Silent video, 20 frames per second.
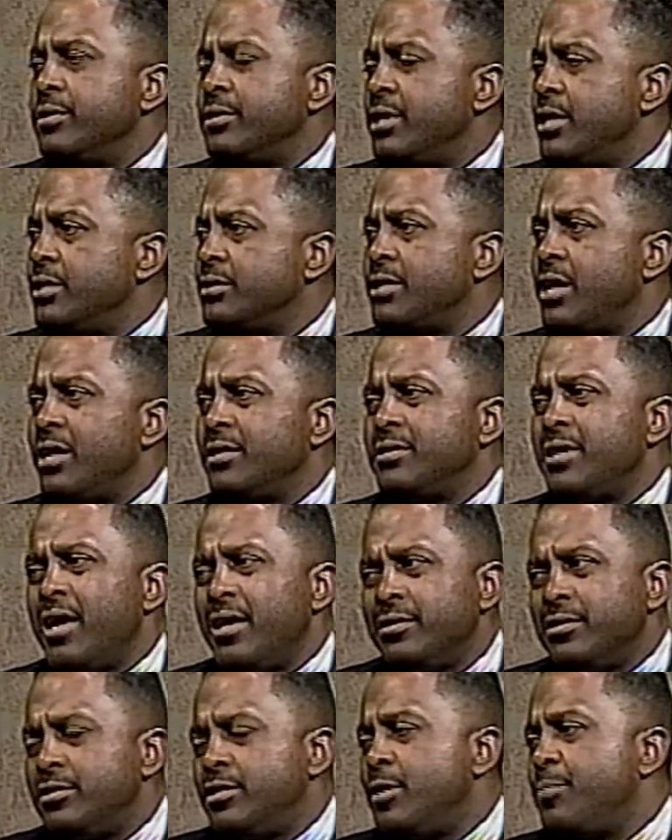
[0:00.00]
and things like
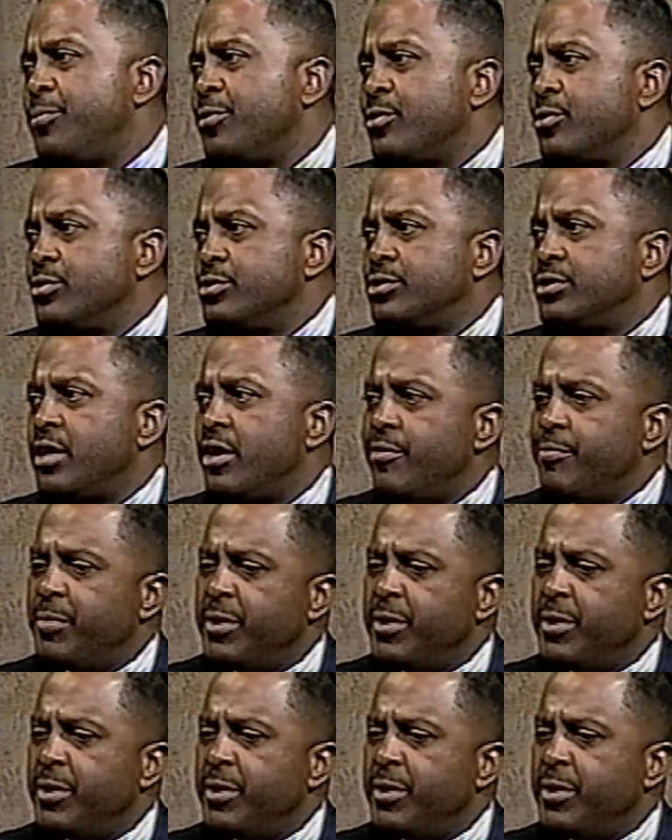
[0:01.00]
that, the typical stuff.